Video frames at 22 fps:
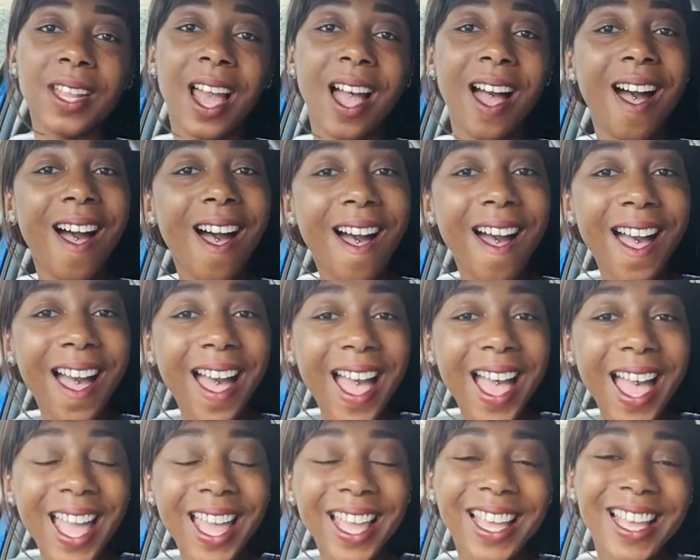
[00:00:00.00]

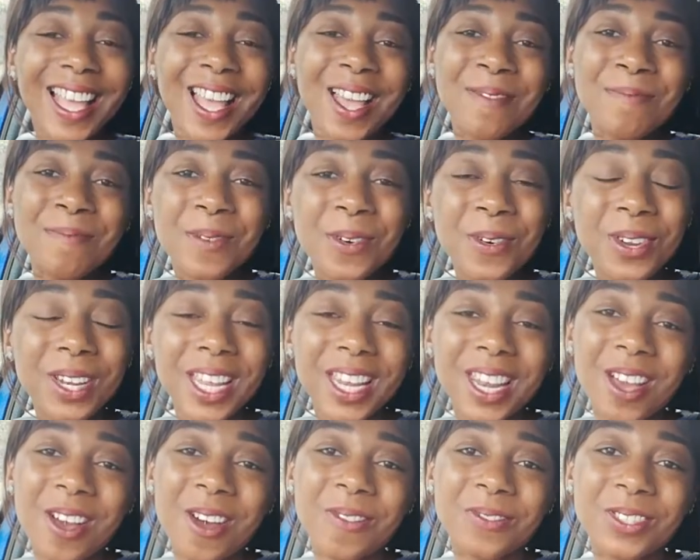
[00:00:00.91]
Hi,
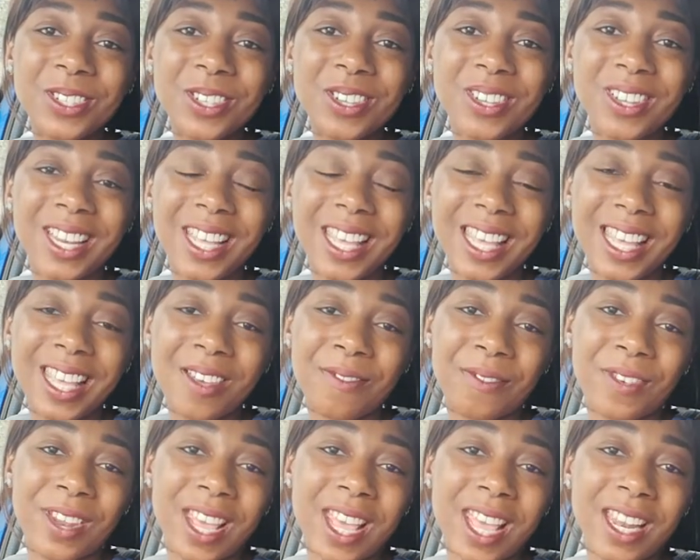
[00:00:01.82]
morning, afternoon,
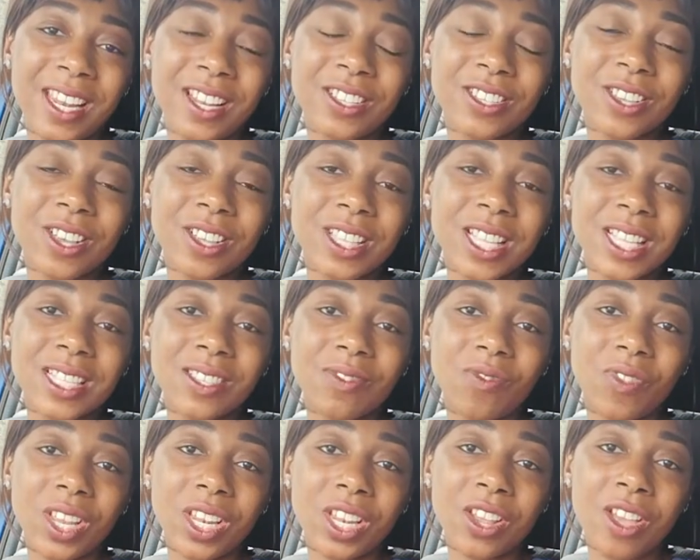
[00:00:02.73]
evening. So this
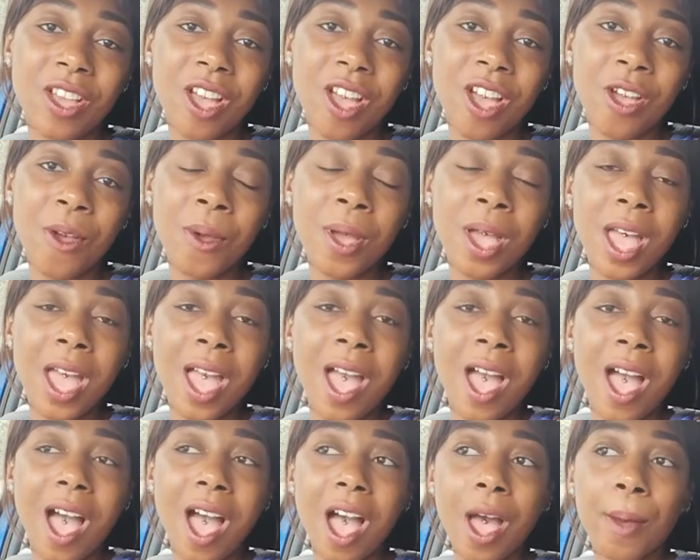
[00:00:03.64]
video
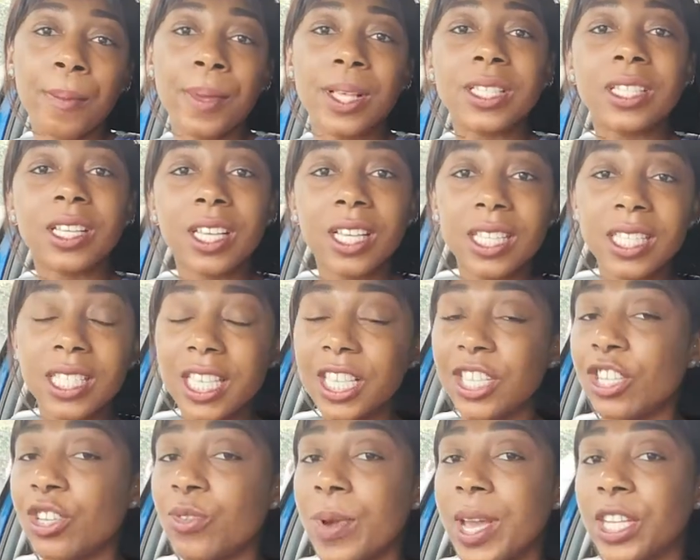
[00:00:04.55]
um, is a
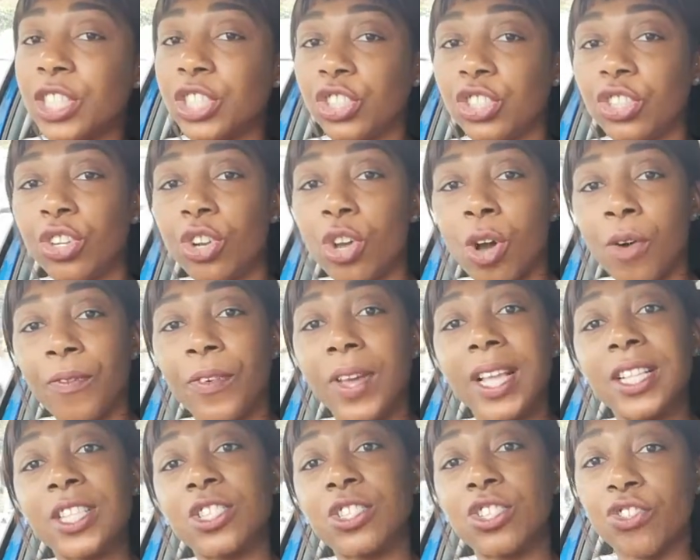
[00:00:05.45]
continuation of an
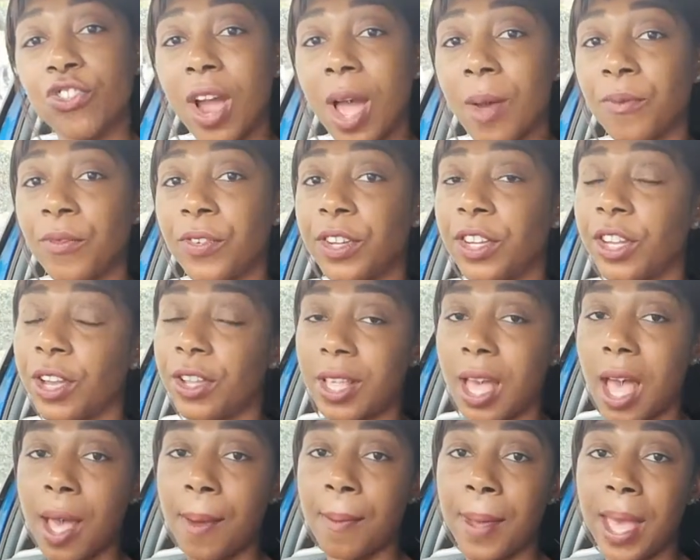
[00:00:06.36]
Instagram video
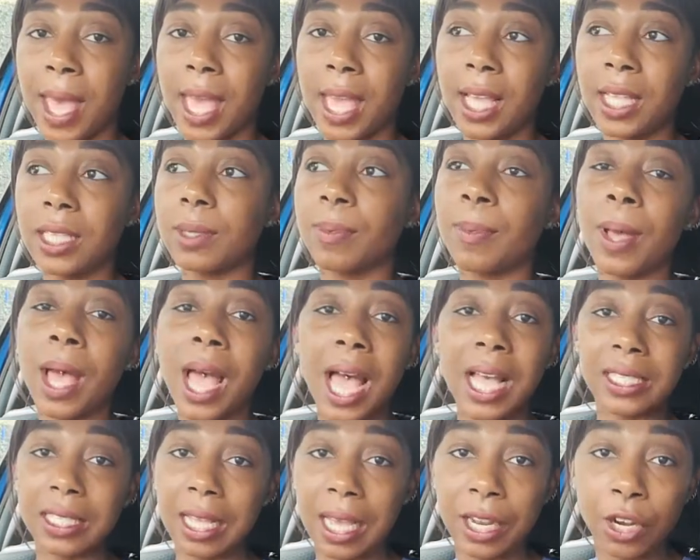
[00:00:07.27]
that I made, but
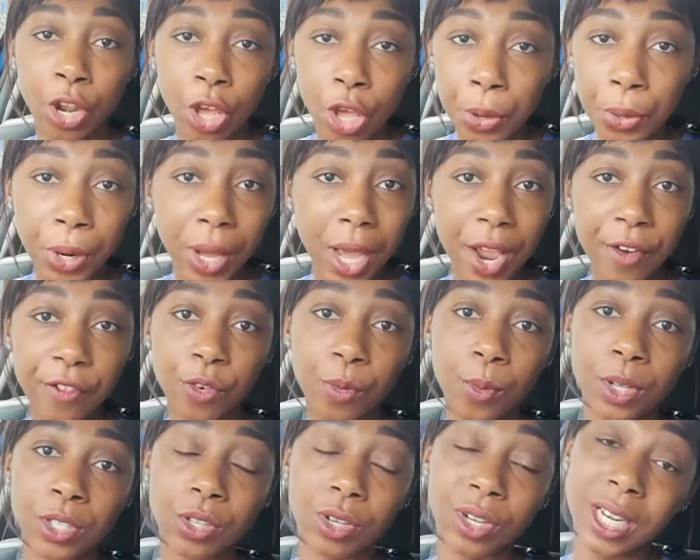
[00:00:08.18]
as I know, not
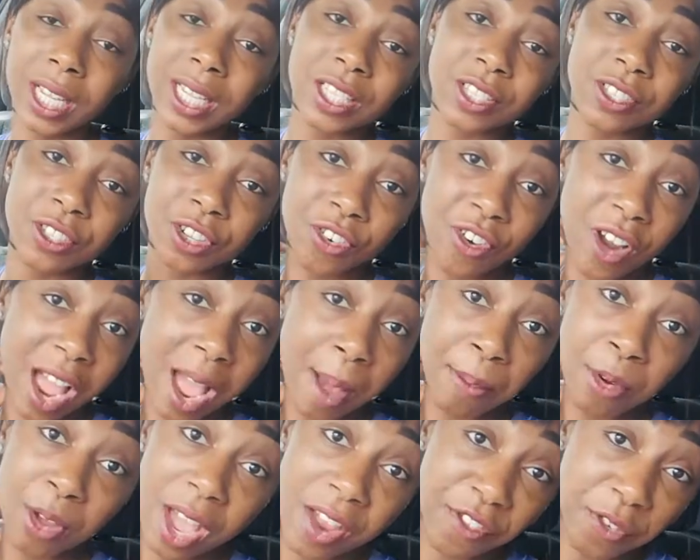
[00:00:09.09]
everyone's on
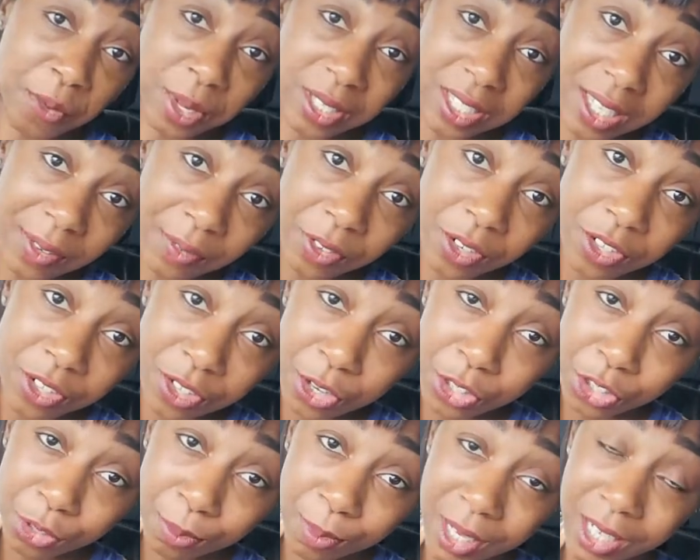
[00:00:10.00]
Instagram, not everyone's even on
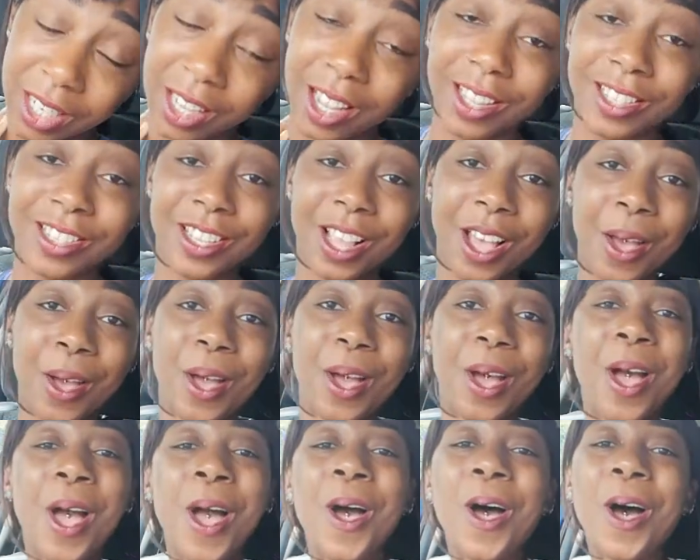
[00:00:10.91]
social media, so
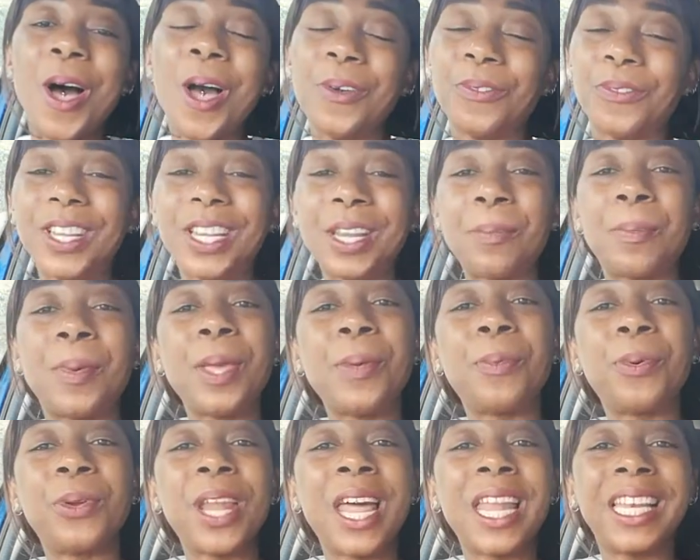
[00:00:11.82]
hopefully the
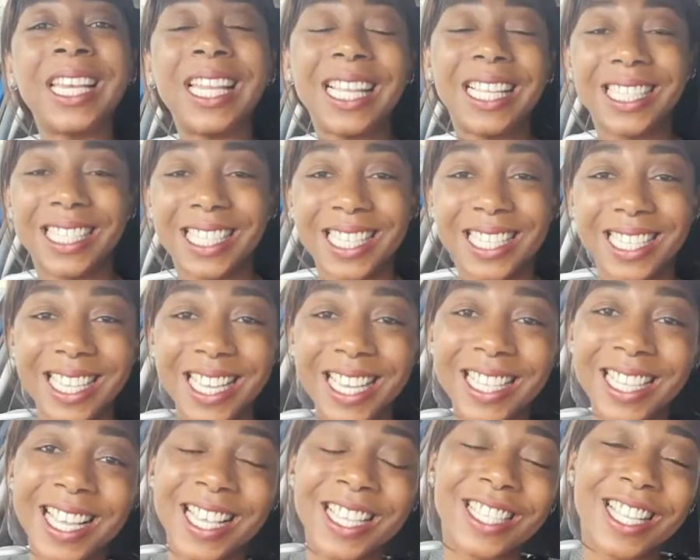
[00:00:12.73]
people that need to
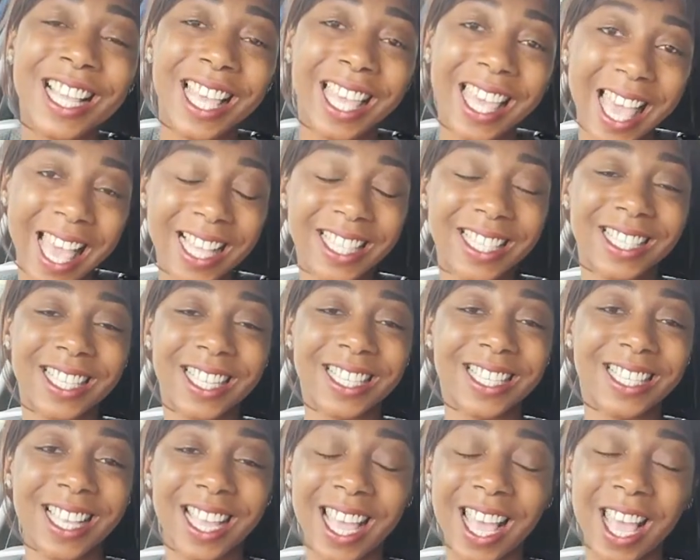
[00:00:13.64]
see this get to
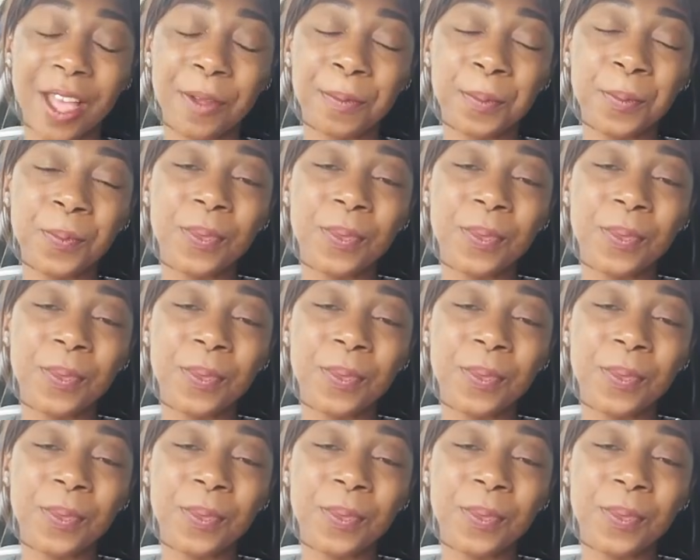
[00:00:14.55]
see it.